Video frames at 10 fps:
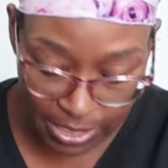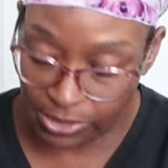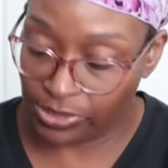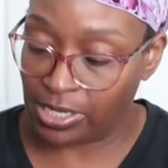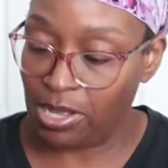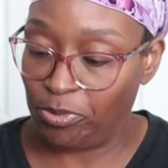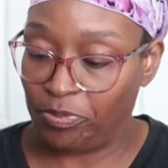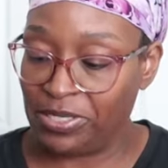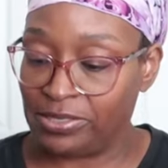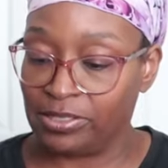there's a couple
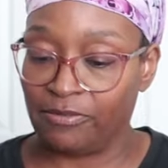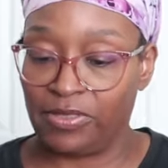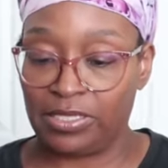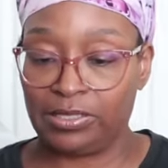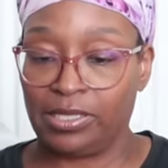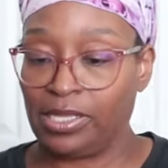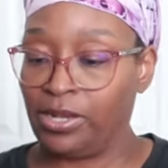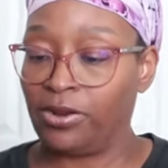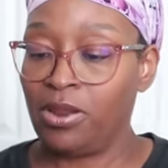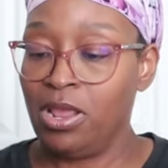pieces of this in
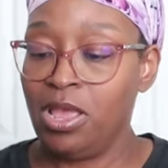there.